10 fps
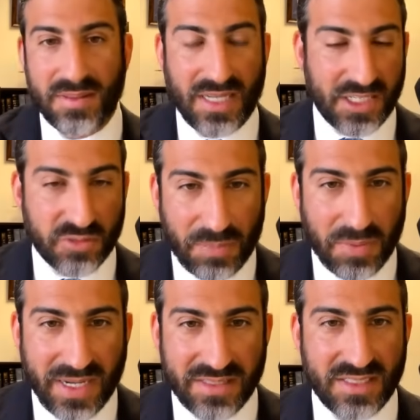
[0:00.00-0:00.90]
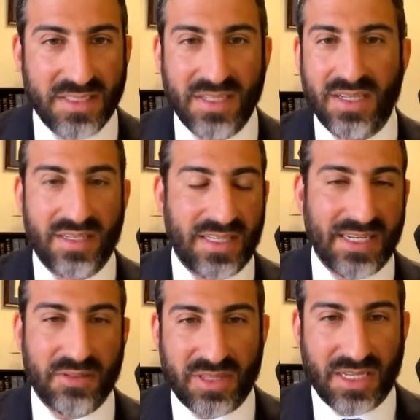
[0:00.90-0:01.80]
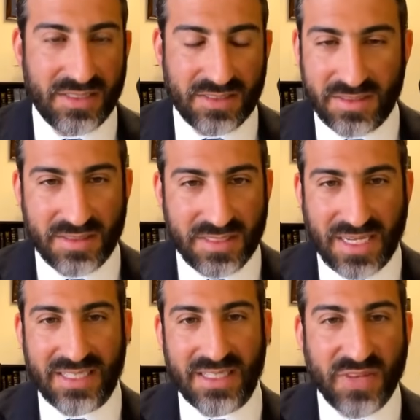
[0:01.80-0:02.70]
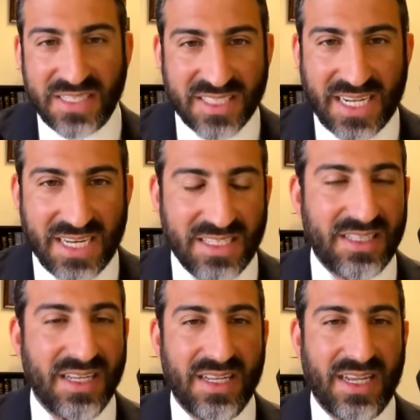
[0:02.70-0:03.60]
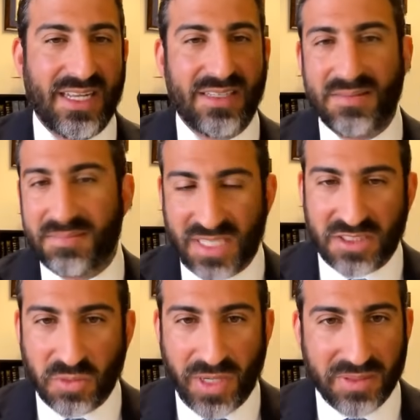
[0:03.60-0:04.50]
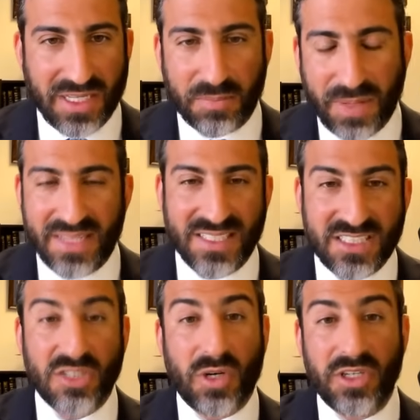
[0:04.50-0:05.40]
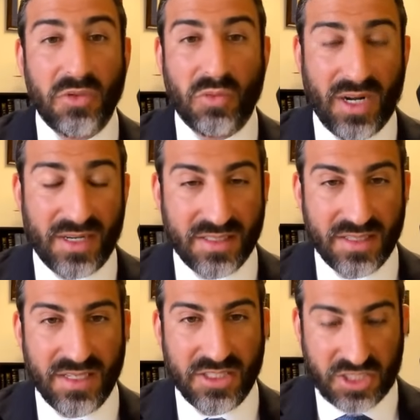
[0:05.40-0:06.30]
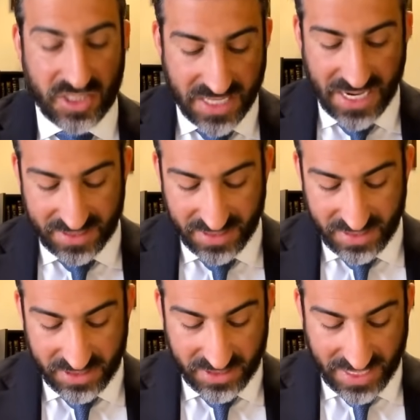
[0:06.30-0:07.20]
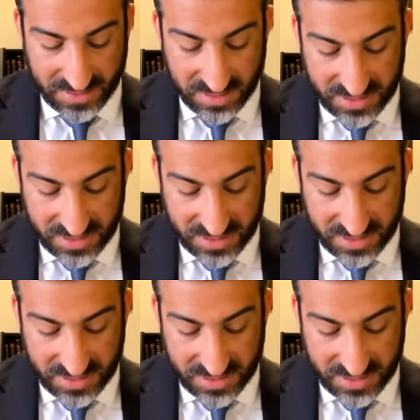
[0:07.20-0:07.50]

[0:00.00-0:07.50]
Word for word: getting reprimanded, getting without, getting investigated, and sent away without pay. This is what you want. So you got you got